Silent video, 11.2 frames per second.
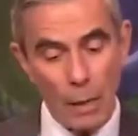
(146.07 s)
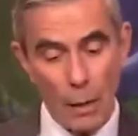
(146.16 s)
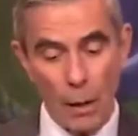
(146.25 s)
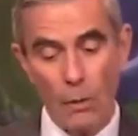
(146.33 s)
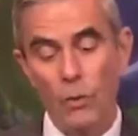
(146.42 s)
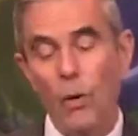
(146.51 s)

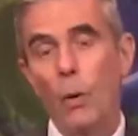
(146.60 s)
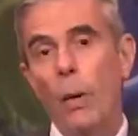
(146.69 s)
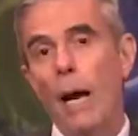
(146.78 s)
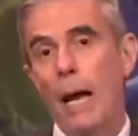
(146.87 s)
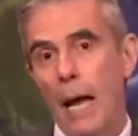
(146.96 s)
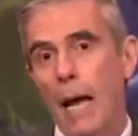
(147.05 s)
so
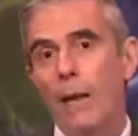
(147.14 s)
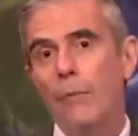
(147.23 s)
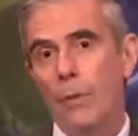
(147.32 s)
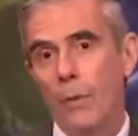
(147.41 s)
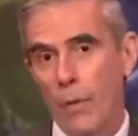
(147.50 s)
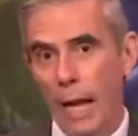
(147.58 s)
after
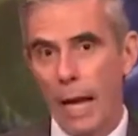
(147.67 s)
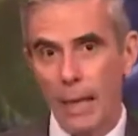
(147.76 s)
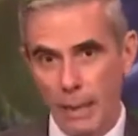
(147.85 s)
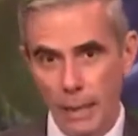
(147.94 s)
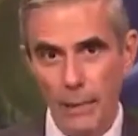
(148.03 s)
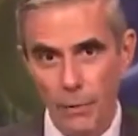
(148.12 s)
that
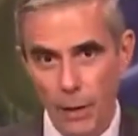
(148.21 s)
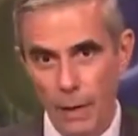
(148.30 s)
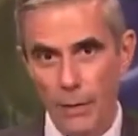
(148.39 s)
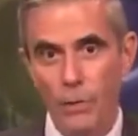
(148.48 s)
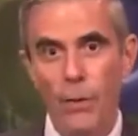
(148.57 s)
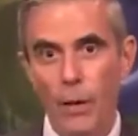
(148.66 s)
event,
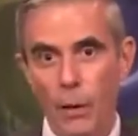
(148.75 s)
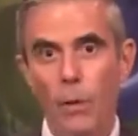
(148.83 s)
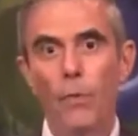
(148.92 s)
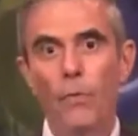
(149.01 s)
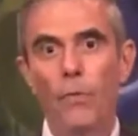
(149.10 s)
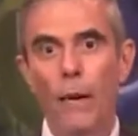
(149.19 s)
Pharaoh
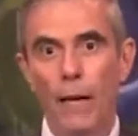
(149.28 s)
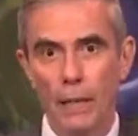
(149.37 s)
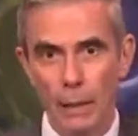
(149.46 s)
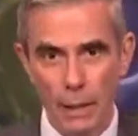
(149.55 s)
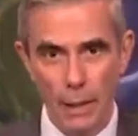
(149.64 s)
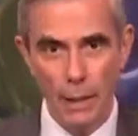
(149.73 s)

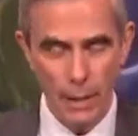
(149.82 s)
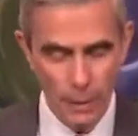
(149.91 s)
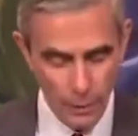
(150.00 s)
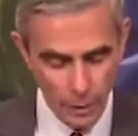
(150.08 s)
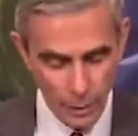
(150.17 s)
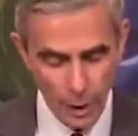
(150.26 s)
finally
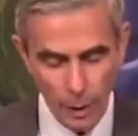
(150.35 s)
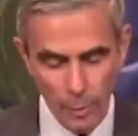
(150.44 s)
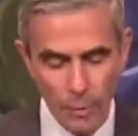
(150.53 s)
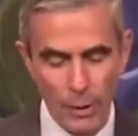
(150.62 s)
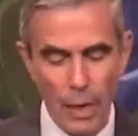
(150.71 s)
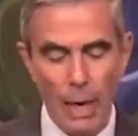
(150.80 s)

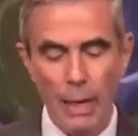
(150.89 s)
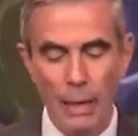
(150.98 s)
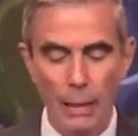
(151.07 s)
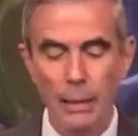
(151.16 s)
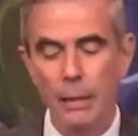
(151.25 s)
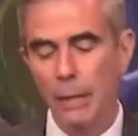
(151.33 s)
succumbs
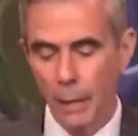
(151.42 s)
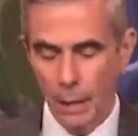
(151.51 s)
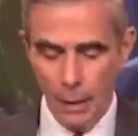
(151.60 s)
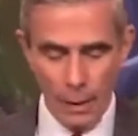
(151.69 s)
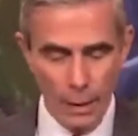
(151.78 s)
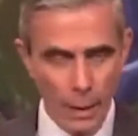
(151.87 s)
and
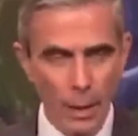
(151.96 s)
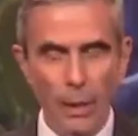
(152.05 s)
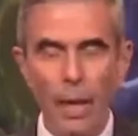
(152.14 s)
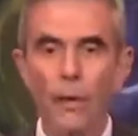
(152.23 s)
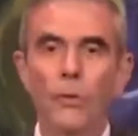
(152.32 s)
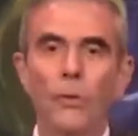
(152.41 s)

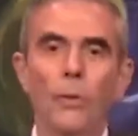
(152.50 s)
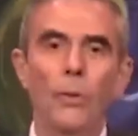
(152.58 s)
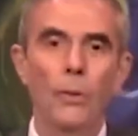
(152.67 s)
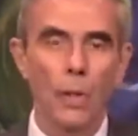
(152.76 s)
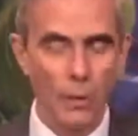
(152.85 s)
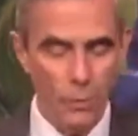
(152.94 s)
allows
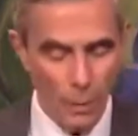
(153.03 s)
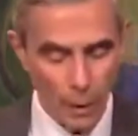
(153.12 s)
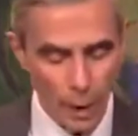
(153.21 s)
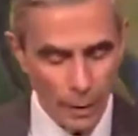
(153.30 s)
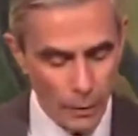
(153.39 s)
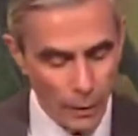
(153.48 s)
the
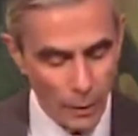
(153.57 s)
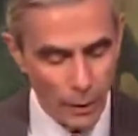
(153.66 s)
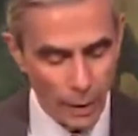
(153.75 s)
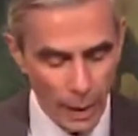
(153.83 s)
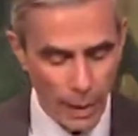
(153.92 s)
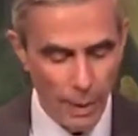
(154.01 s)
Israelites to
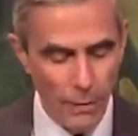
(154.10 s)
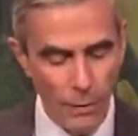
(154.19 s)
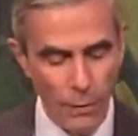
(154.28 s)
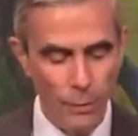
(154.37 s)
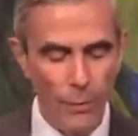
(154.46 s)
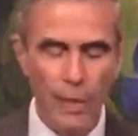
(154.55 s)
leave.
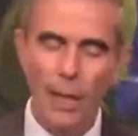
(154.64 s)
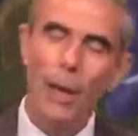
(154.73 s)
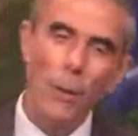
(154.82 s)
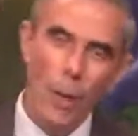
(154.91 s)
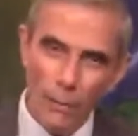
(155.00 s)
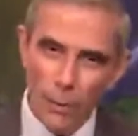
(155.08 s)

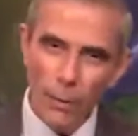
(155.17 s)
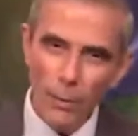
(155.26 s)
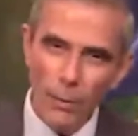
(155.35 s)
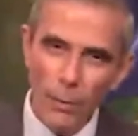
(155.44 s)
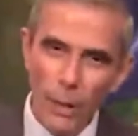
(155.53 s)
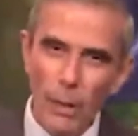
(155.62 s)
However,
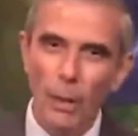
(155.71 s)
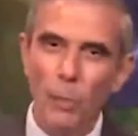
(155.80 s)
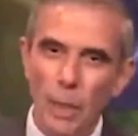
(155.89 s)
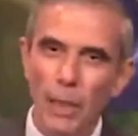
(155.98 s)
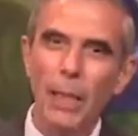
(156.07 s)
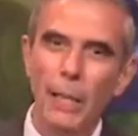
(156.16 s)
a little
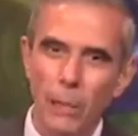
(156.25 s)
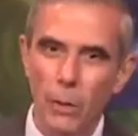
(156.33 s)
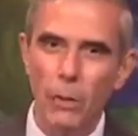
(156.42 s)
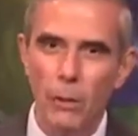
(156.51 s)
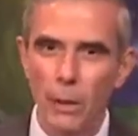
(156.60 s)
bit later,